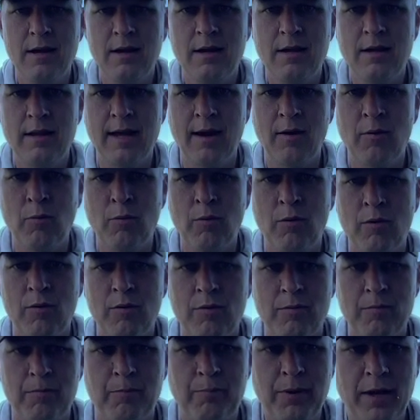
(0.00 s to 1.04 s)
that
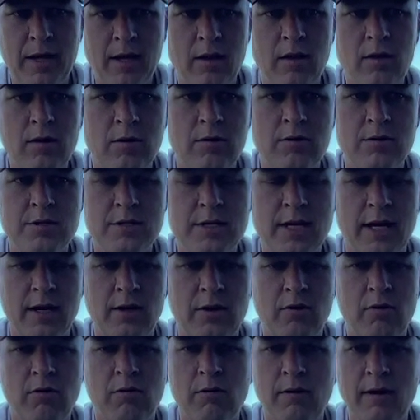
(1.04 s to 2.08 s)
were pillars in
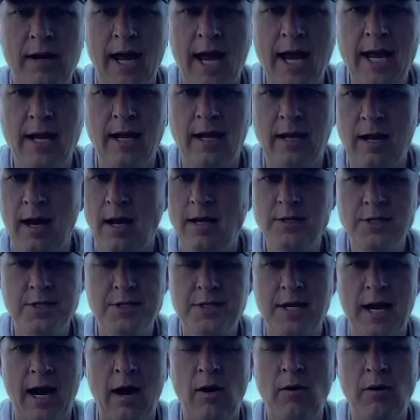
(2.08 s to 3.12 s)
creating not
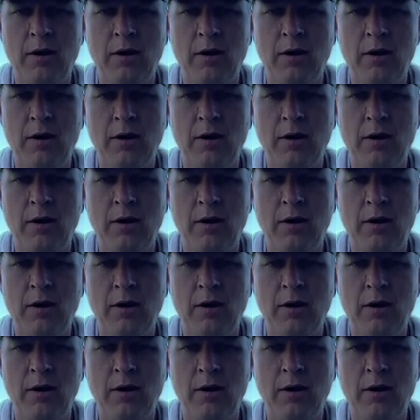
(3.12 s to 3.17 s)
just our